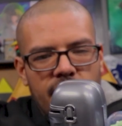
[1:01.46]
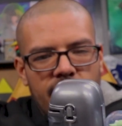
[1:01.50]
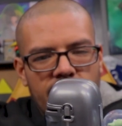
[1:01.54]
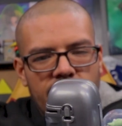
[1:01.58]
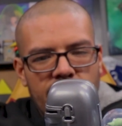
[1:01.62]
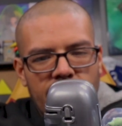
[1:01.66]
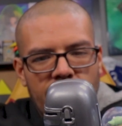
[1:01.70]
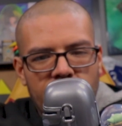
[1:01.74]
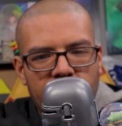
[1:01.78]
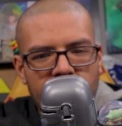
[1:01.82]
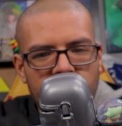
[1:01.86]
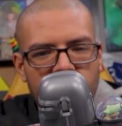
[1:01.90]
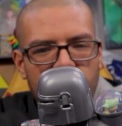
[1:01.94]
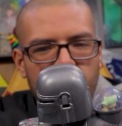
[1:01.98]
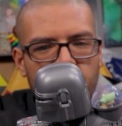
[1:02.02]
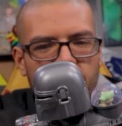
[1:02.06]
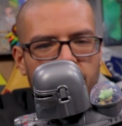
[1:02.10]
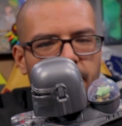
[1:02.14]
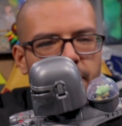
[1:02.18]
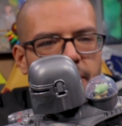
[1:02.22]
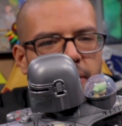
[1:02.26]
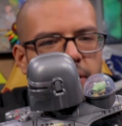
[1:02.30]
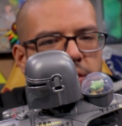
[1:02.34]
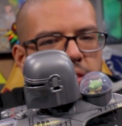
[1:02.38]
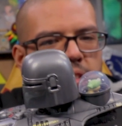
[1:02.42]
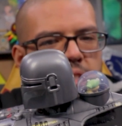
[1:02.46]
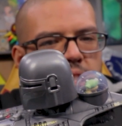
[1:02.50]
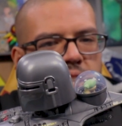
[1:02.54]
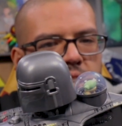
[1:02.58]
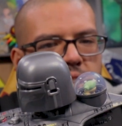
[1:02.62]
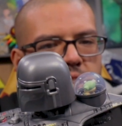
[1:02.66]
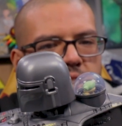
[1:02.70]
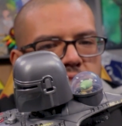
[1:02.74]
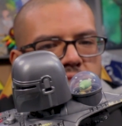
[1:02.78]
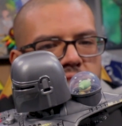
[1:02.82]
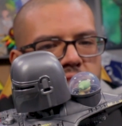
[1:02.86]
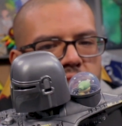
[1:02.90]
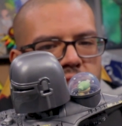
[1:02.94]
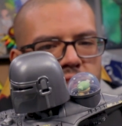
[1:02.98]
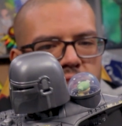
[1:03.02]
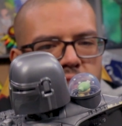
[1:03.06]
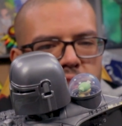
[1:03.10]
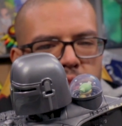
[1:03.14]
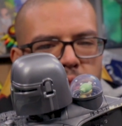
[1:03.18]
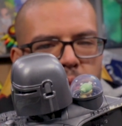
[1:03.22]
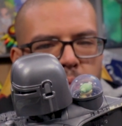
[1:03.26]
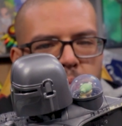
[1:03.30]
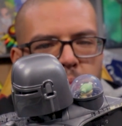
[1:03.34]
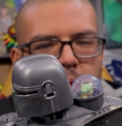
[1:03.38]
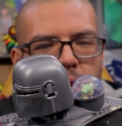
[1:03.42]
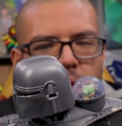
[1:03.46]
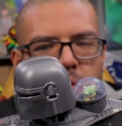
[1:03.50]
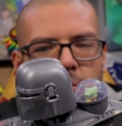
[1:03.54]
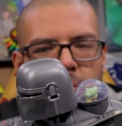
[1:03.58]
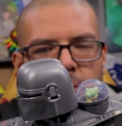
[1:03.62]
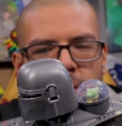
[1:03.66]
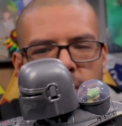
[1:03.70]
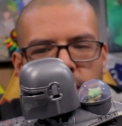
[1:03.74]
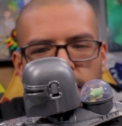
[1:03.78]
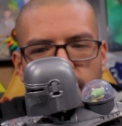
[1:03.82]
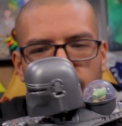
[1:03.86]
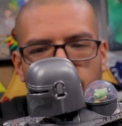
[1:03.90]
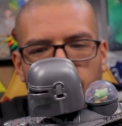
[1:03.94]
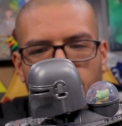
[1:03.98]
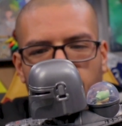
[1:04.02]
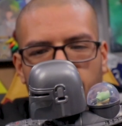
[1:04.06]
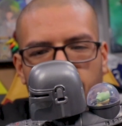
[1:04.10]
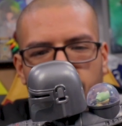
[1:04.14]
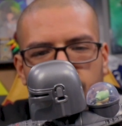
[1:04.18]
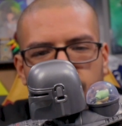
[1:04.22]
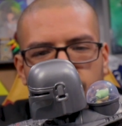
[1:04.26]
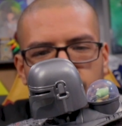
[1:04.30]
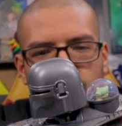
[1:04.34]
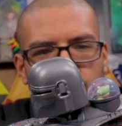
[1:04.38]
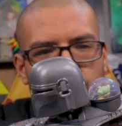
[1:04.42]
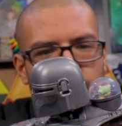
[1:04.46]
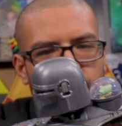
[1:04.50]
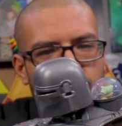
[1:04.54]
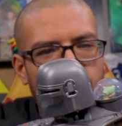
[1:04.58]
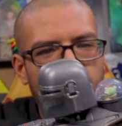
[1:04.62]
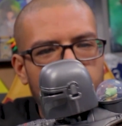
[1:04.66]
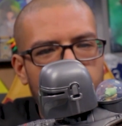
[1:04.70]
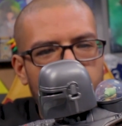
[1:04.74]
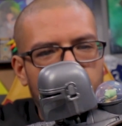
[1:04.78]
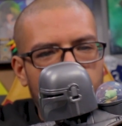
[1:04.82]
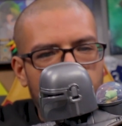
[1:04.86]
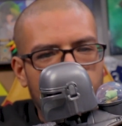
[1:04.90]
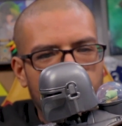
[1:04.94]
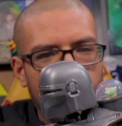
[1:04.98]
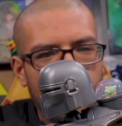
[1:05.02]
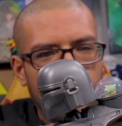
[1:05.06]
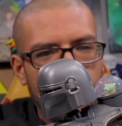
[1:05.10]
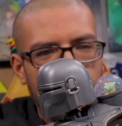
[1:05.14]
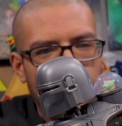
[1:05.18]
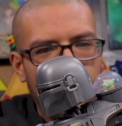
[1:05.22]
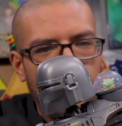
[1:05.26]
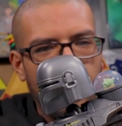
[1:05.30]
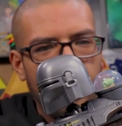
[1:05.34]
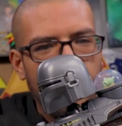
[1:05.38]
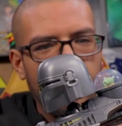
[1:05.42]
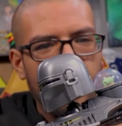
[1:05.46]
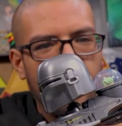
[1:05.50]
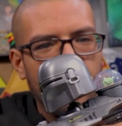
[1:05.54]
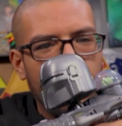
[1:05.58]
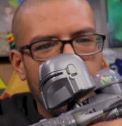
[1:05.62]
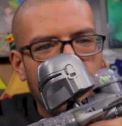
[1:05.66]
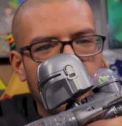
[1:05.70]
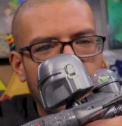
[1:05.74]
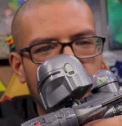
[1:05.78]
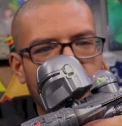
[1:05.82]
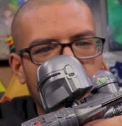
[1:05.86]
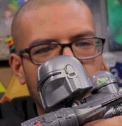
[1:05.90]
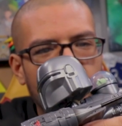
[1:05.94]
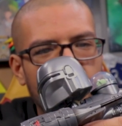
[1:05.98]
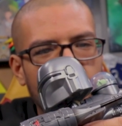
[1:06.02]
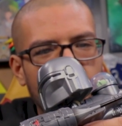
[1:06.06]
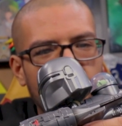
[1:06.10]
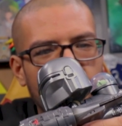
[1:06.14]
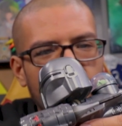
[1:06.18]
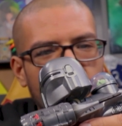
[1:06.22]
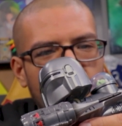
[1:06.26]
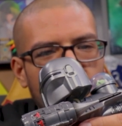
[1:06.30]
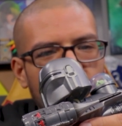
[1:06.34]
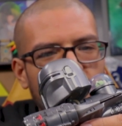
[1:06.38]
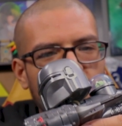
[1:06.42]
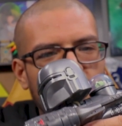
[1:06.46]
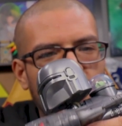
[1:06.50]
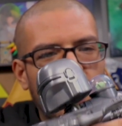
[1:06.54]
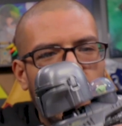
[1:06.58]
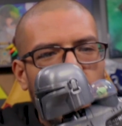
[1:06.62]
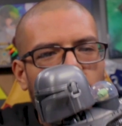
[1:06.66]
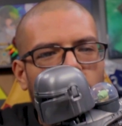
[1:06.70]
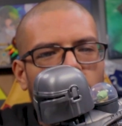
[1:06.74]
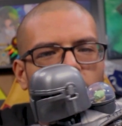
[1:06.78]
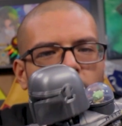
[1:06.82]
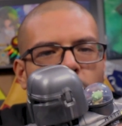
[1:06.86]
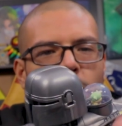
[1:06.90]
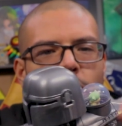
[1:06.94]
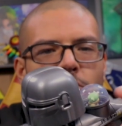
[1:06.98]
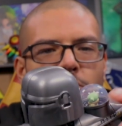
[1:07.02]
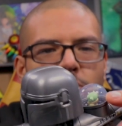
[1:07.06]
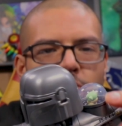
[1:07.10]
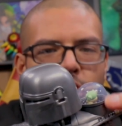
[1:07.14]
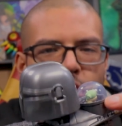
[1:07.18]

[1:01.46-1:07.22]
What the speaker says: And I don't know, even though it's like so simple, I really like the gray on it and like how